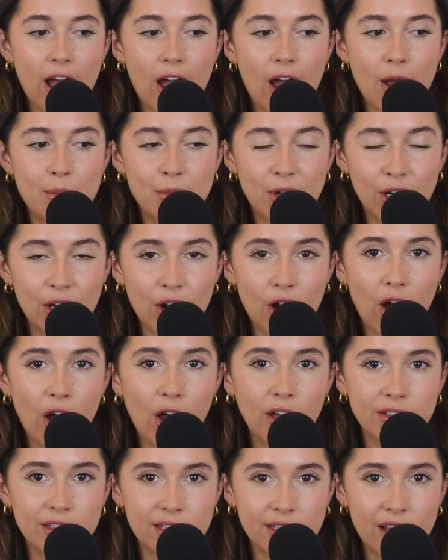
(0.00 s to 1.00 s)
I'm going to
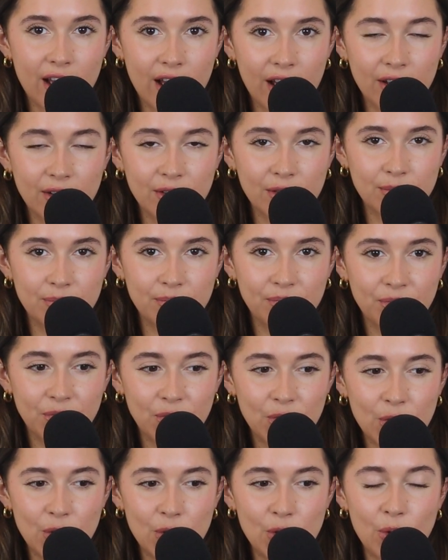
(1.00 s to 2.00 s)
answer
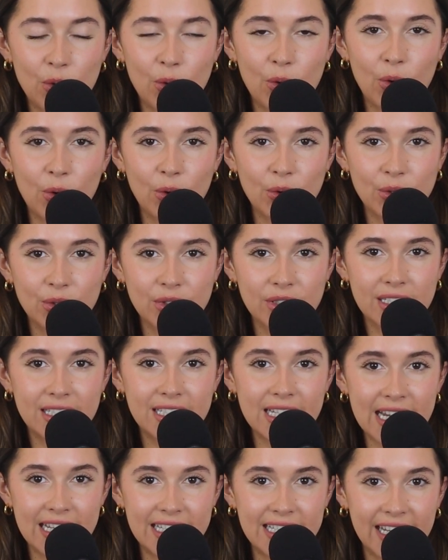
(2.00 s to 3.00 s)
your
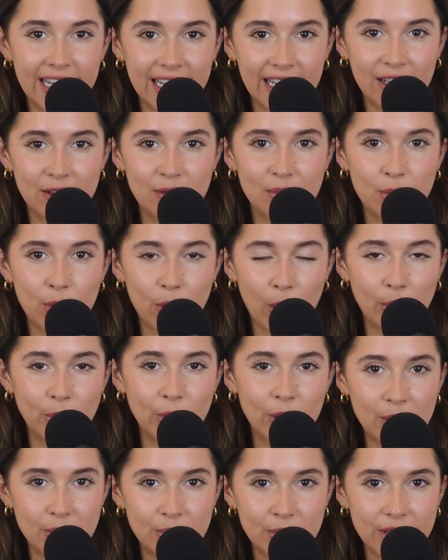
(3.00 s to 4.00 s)
dating
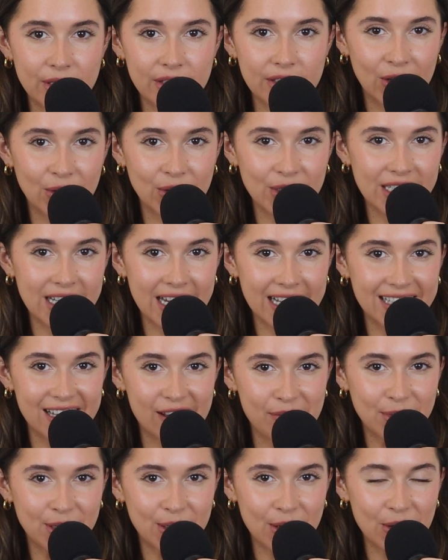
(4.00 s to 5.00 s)
problems on today's
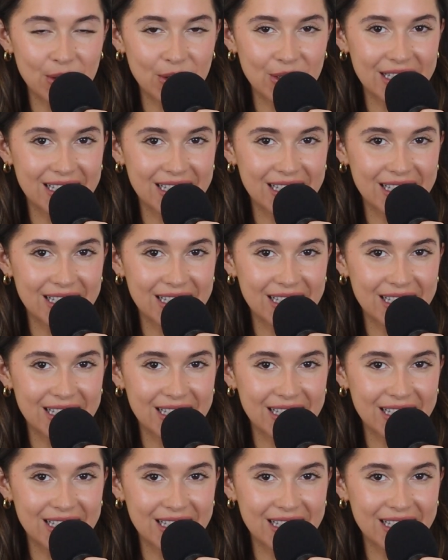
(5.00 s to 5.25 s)
episode.